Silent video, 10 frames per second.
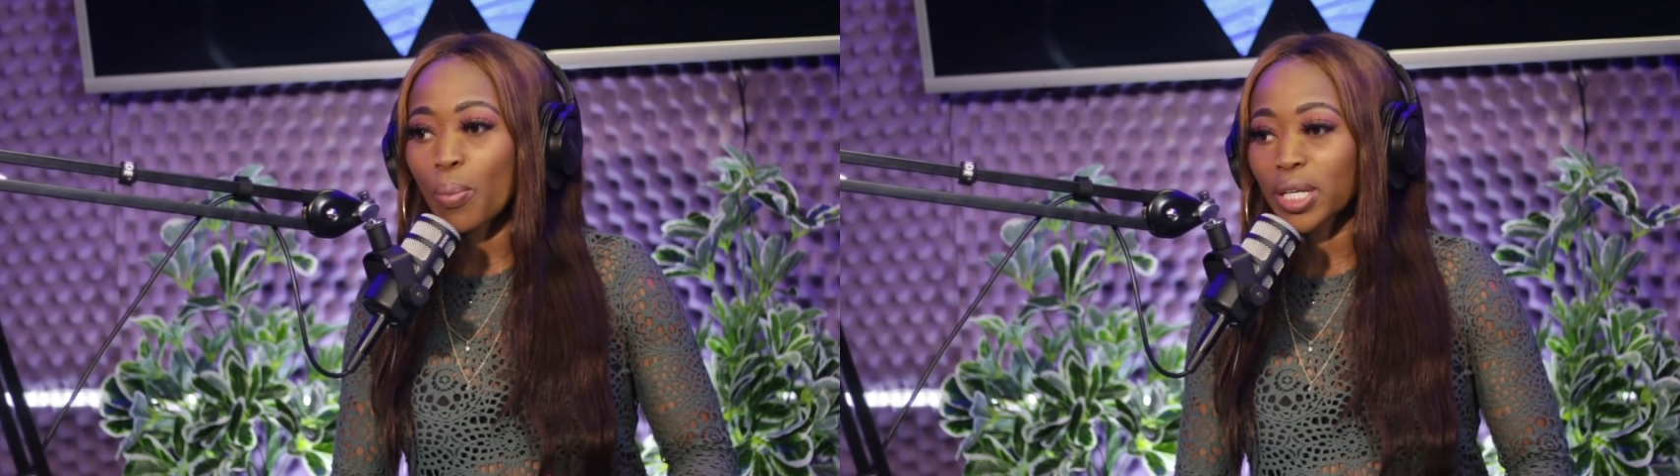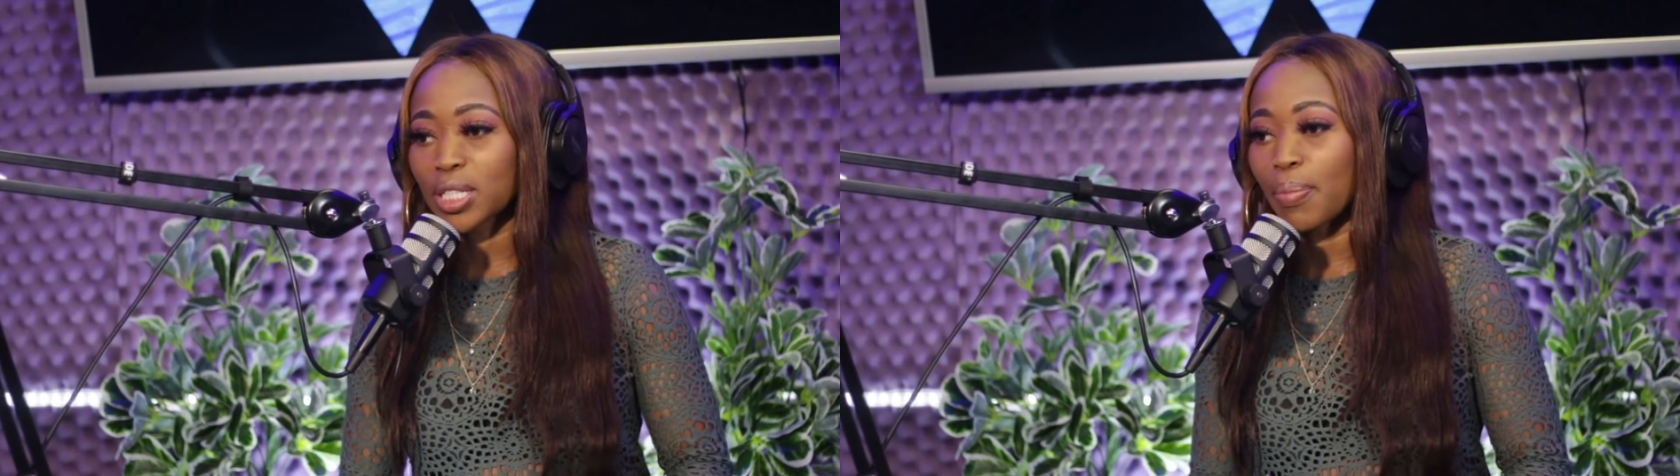
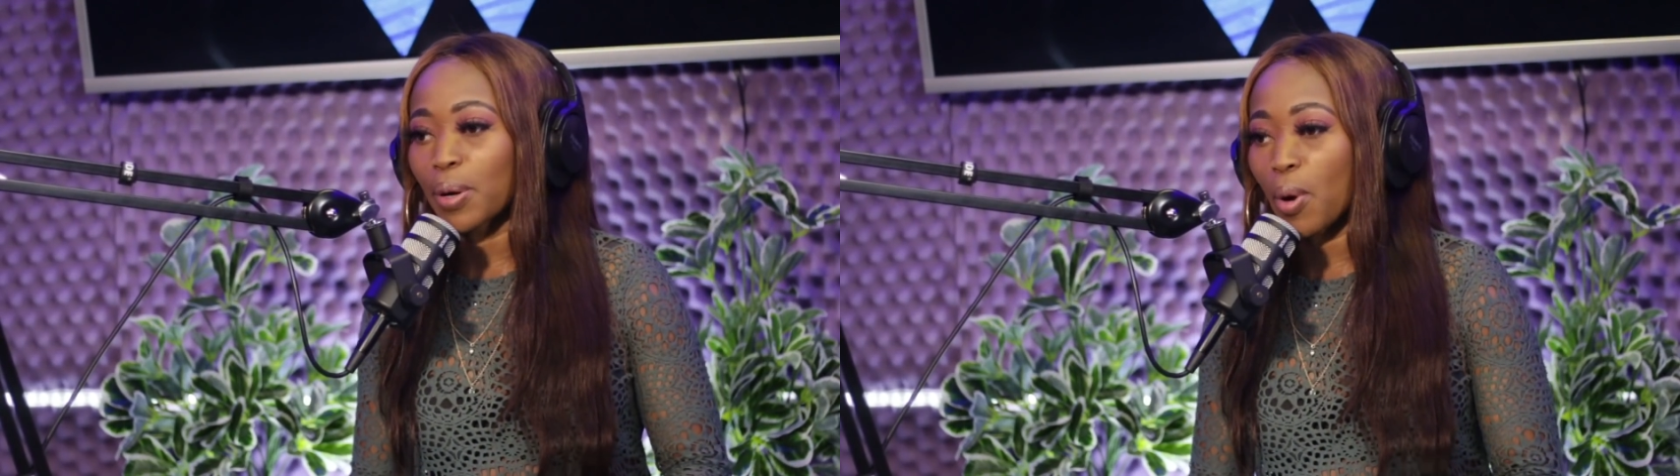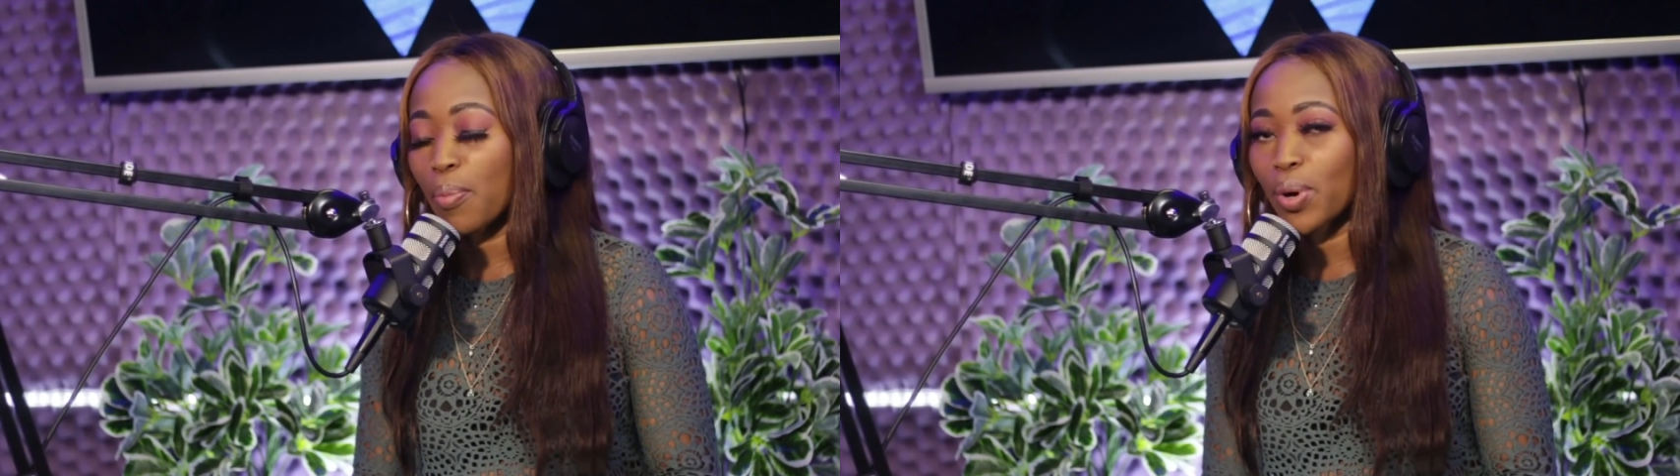much
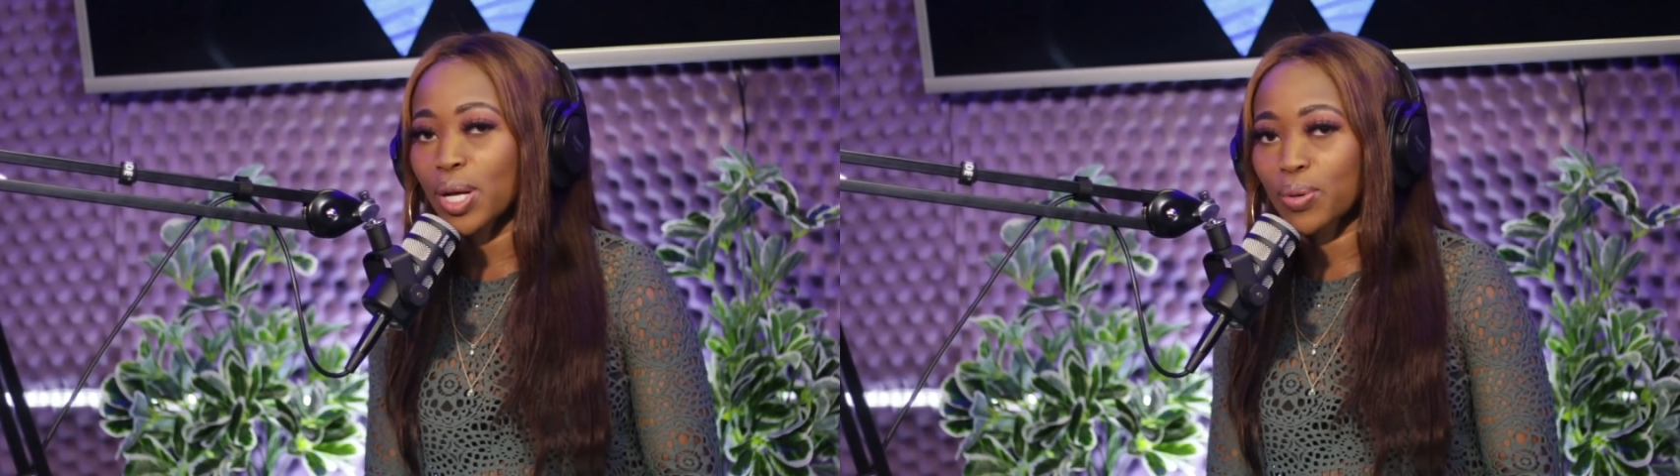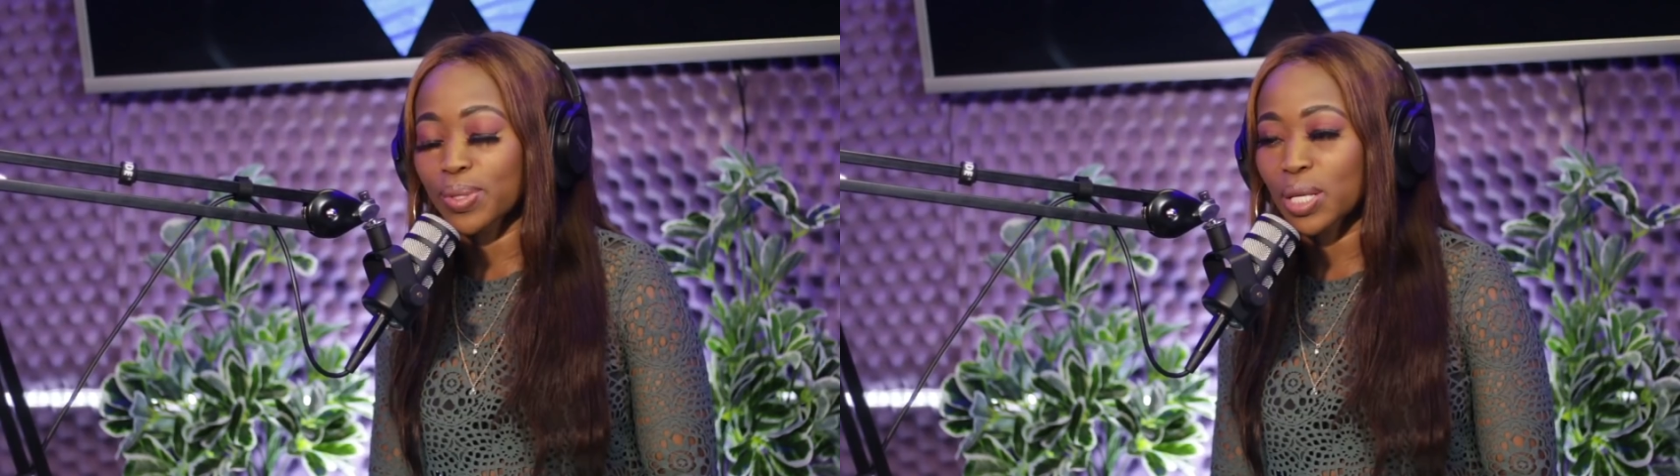about Pop
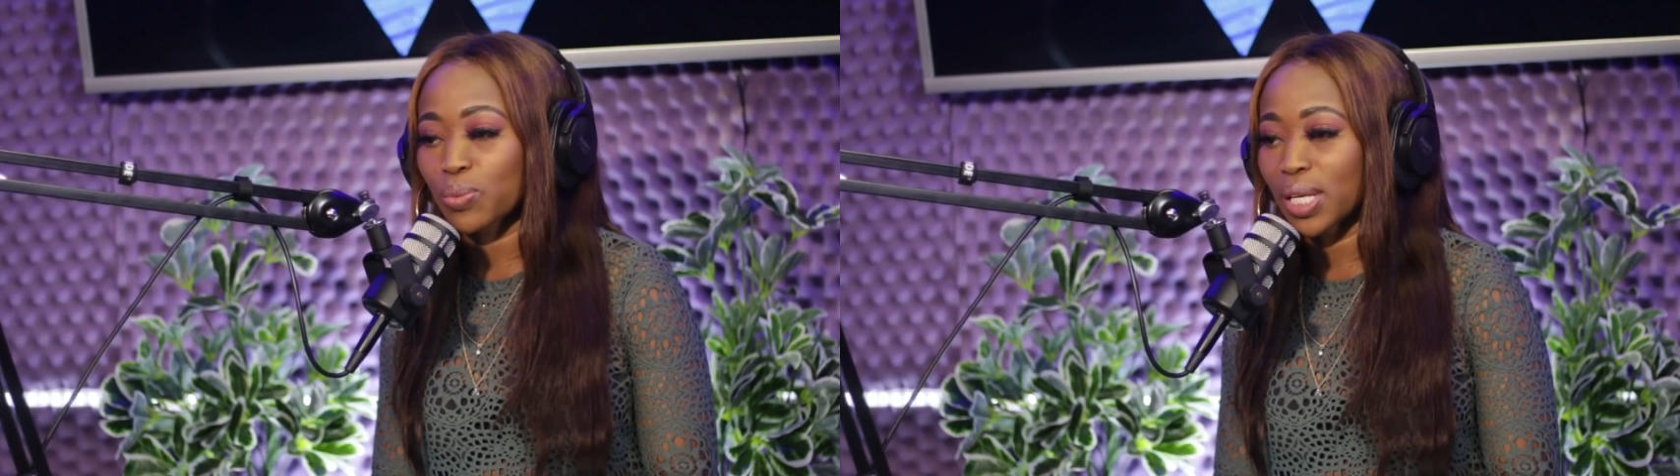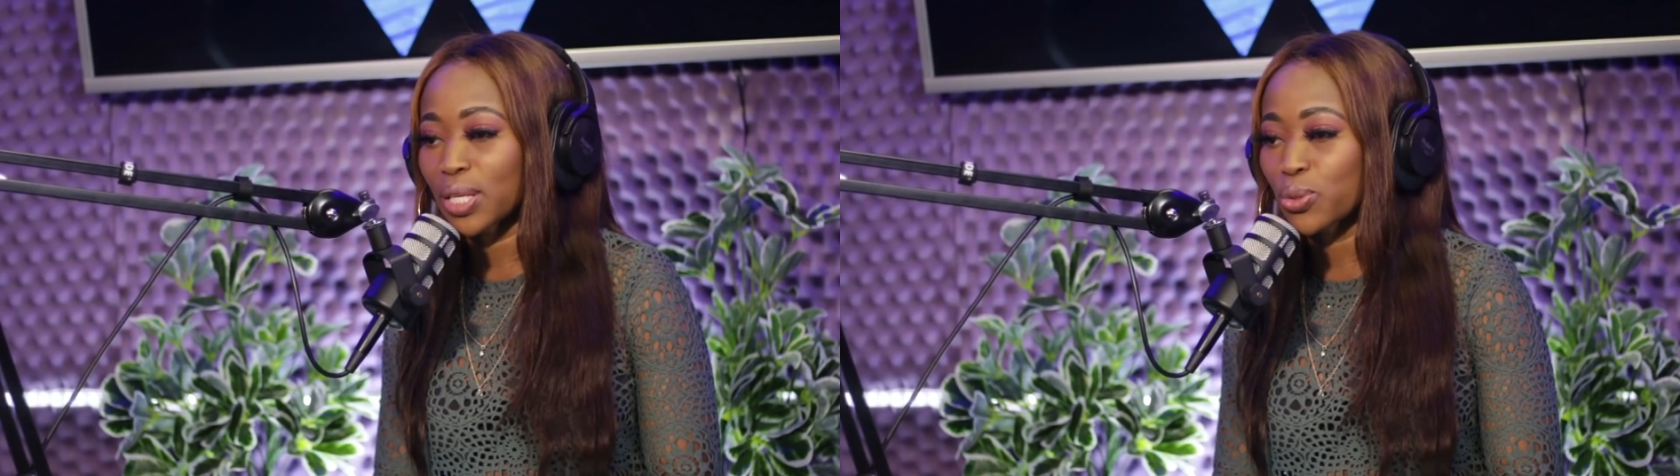Radio is
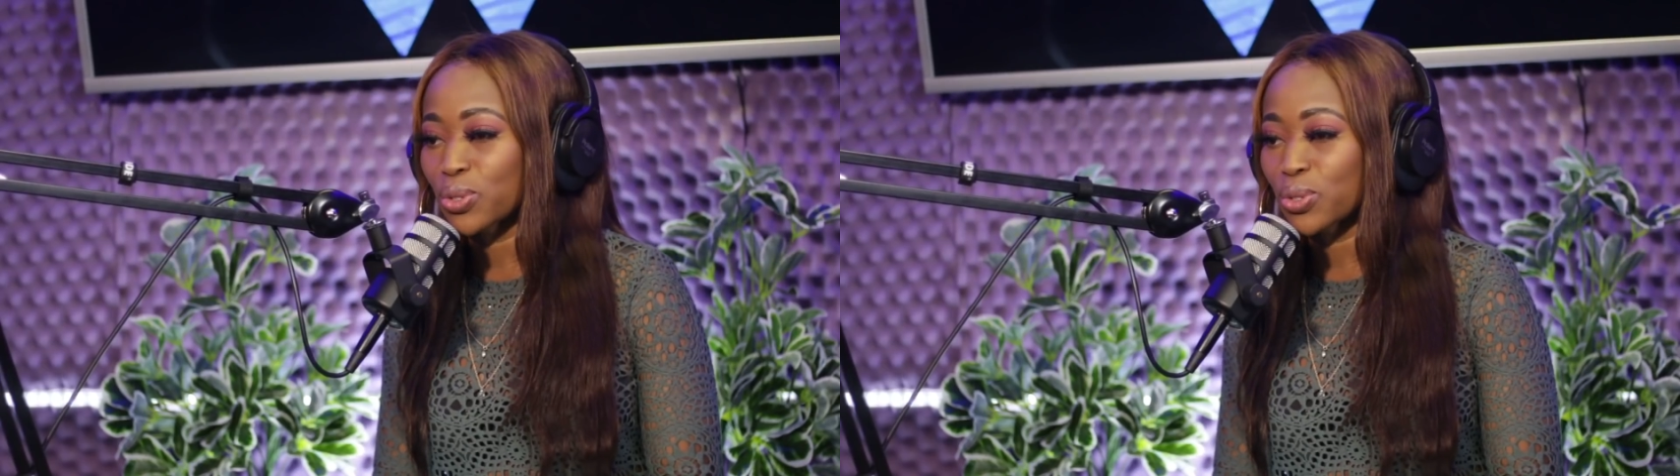that we get